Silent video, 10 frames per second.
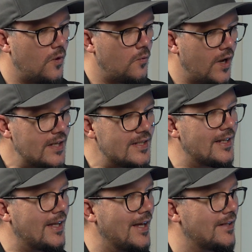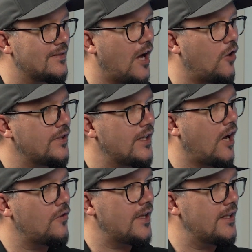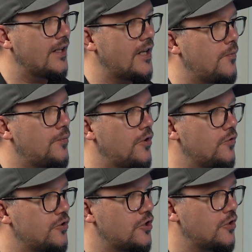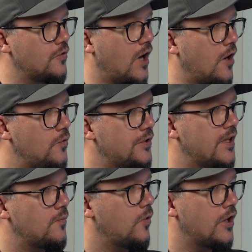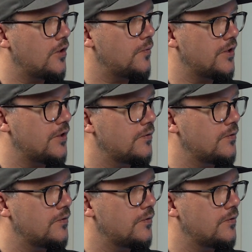Where's the gate? How can they approach you? How would they work with